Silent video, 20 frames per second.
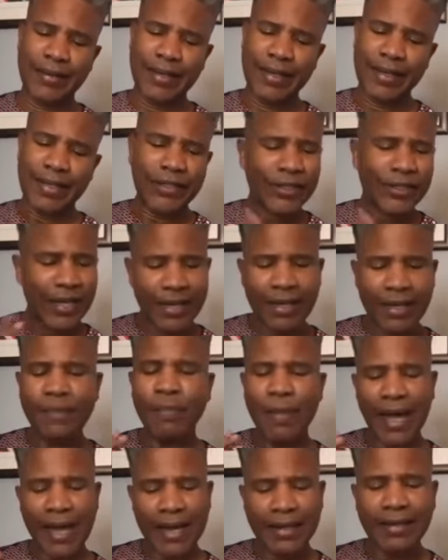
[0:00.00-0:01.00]

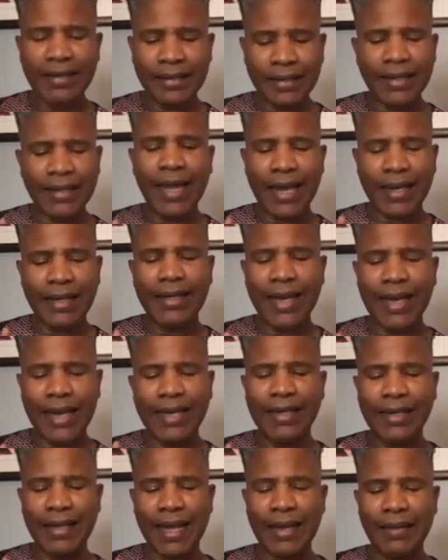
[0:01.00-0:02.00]
started like
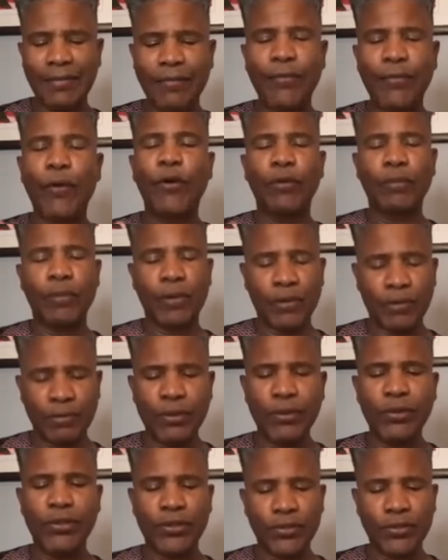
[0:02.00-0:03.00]
getting like formal
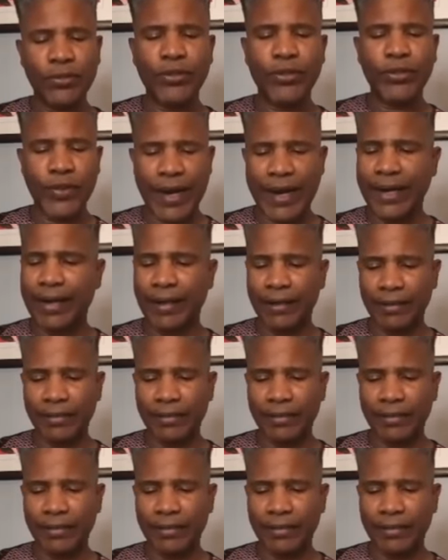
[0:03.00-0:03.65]
musical training.